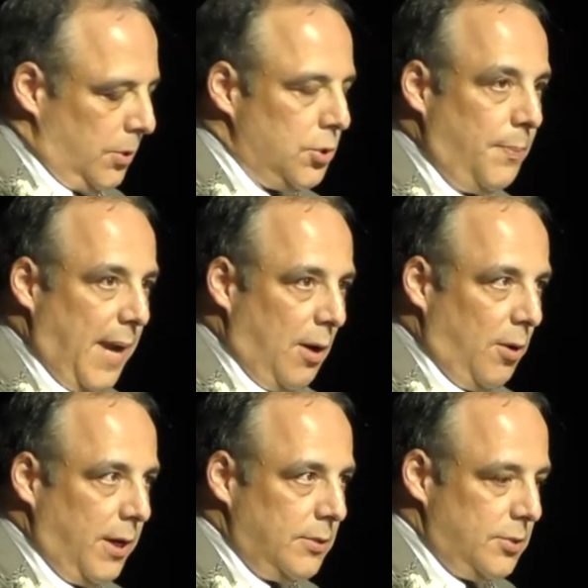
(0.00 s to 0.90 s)
To
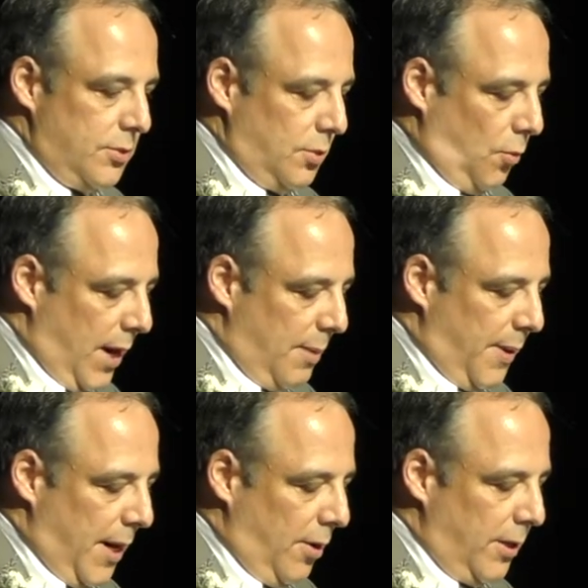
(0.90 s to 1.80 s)
parents,
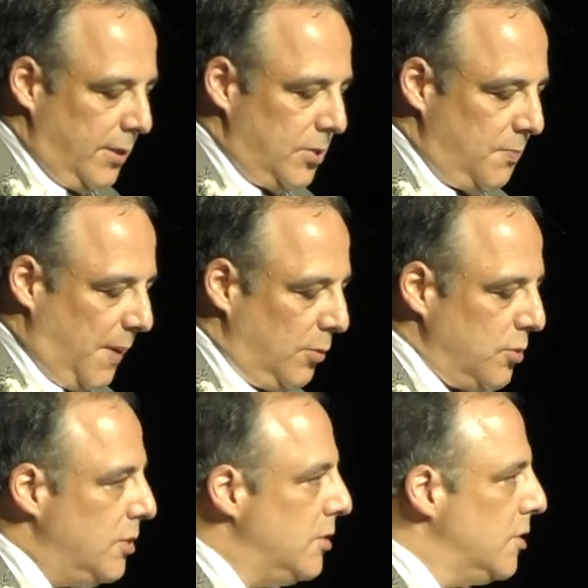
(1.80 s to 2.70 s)
grandparents,
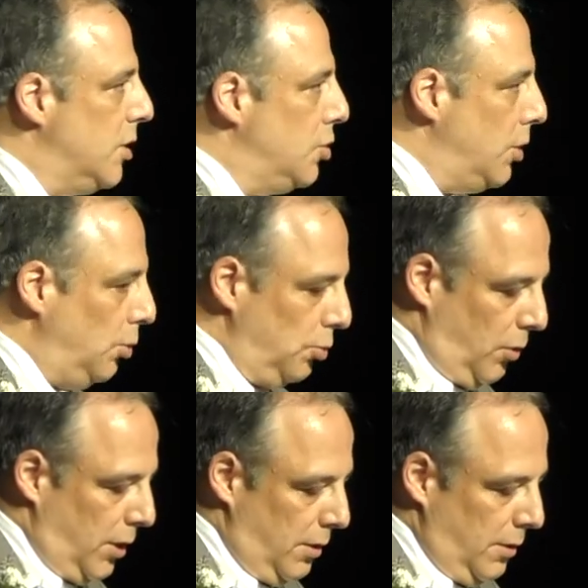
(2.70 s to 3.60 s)
spouses, and
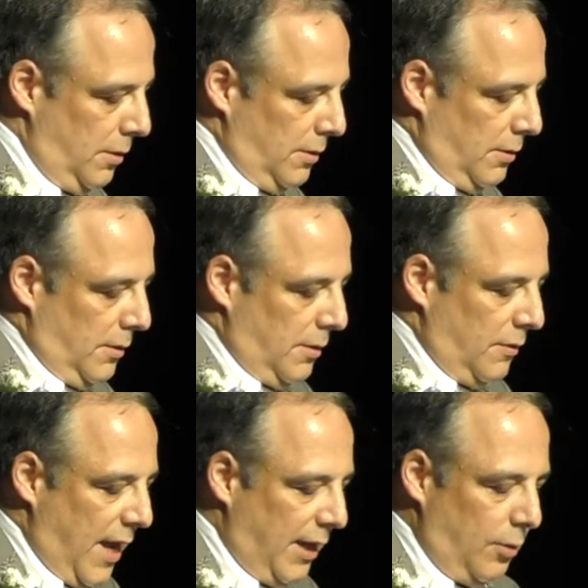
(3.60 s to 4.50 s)
children,
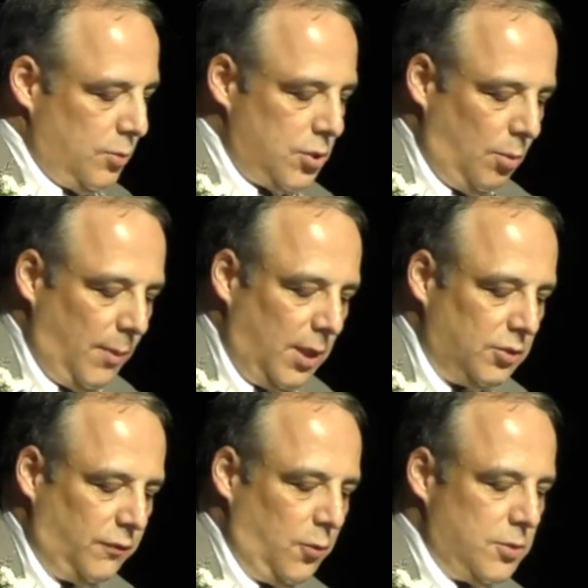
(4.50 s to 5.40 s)
thank you so much
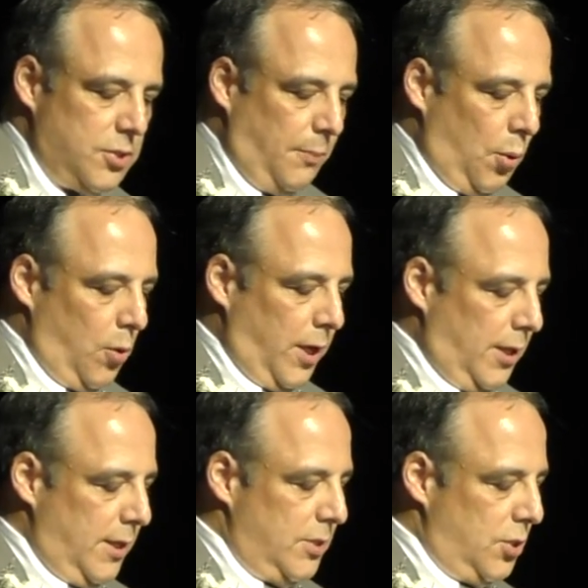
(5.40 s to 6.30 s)
for supporting
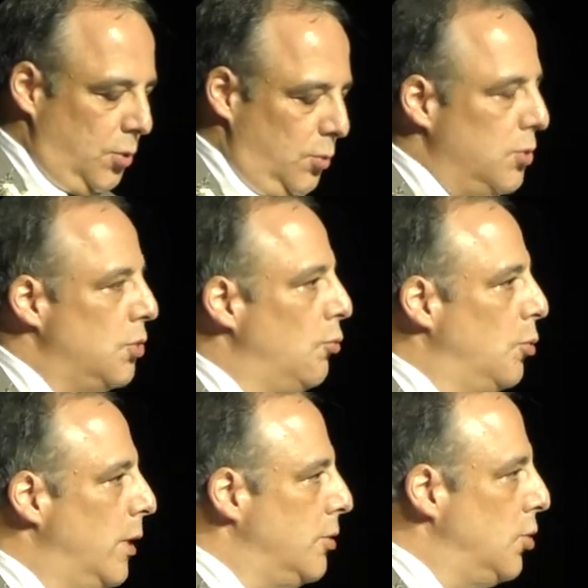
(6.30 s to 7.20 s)
these students through
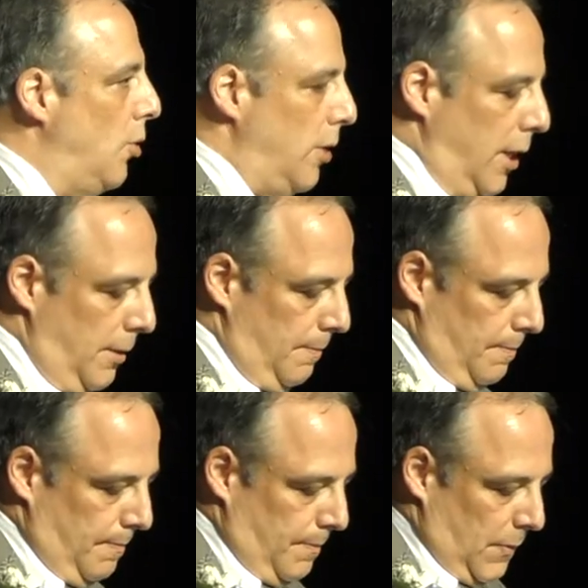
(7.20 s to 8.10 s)
their journey.
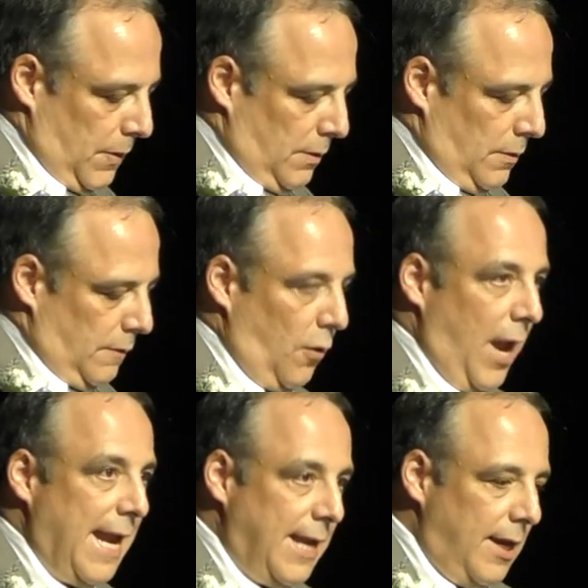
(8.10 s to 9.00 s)
For
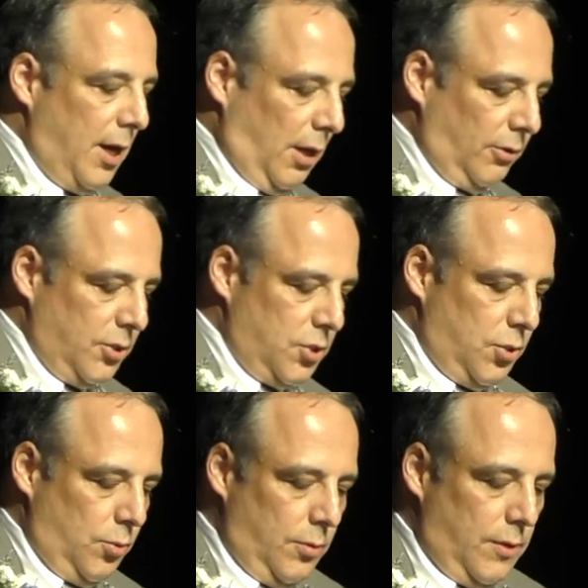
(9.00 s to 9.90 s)
any college
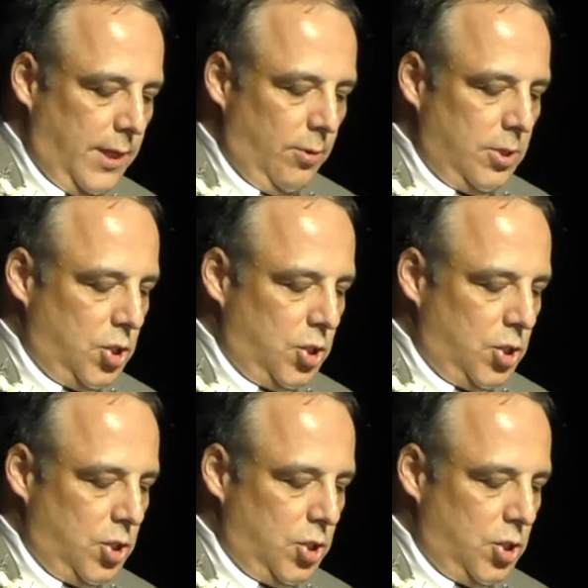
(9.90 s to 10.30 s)
student, there are